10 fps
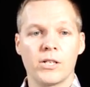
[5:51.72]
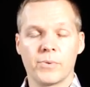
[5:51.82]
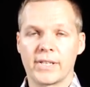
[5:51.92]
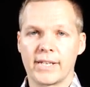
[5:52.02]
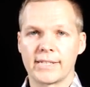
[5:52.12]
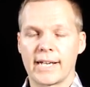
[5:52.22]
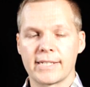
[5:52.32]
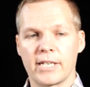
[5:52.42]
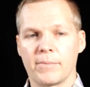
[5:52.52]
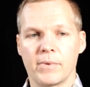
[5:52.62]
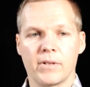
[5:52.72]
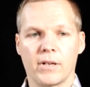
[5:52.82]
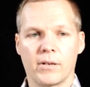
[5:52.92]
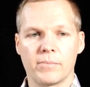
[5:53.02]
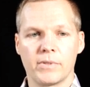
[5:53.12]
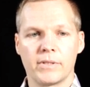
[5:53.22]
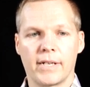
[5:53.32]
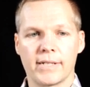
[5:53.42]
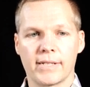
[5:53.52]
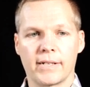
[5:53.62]
So we get the exact same
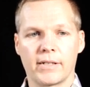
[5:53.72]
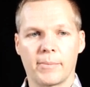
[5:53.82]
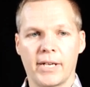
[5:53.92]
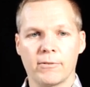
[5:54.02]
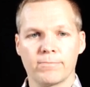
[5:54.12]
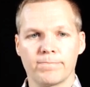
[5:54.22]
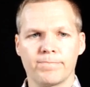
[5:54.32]
data set coming out.